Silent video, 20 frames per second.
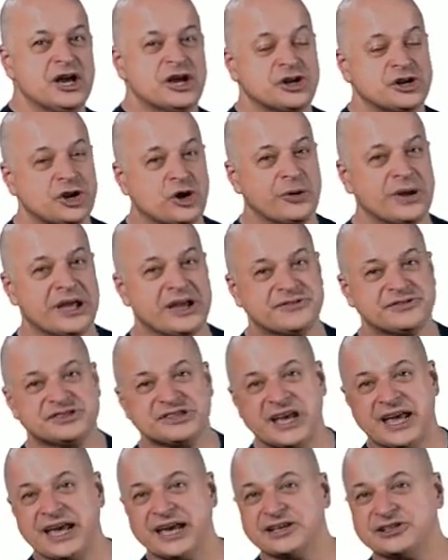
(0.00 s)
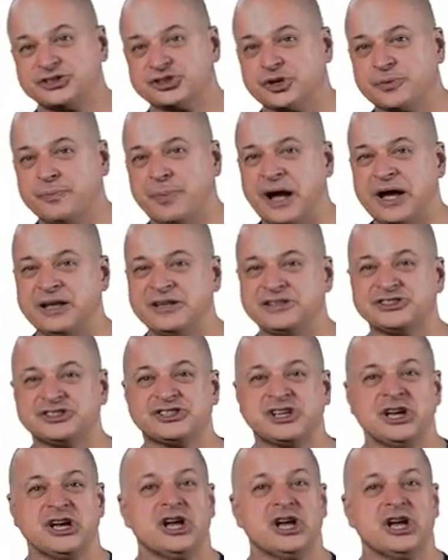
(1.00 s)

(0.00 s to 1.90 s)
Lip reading: No ifs, ands, or buts.